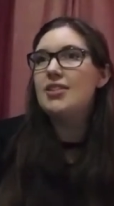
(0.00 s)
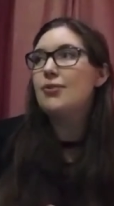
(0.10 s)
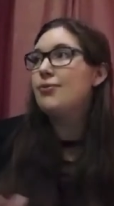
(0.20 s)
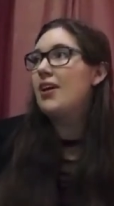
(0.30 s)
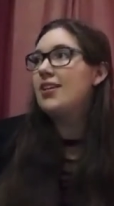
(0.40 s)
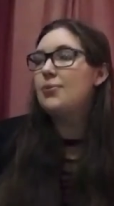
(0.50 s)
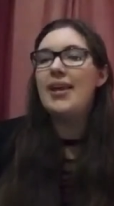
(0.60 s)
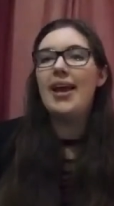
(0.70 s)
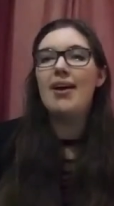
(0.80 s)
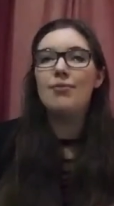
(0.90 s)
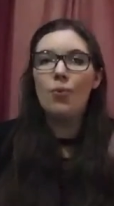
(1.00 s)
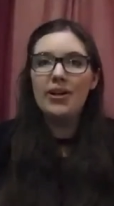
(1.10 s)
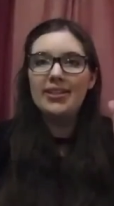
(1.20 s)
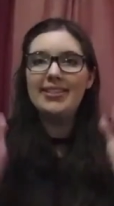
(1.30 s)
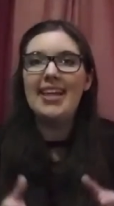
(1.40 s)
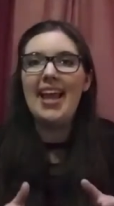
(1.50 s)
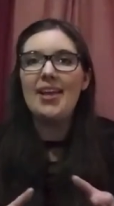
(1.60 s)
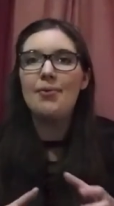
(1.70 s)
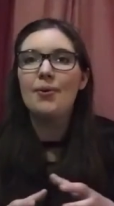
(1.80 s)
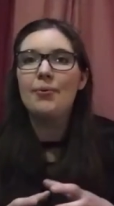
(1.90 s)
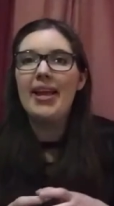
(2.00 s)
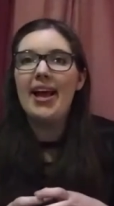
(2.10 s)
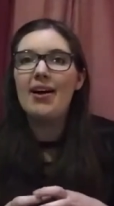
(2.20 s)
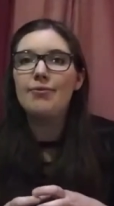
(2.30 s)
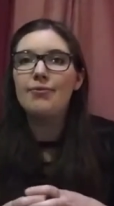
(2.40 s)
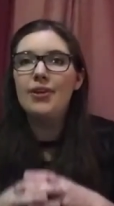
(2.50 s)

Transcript: So for us, we have one day where we have,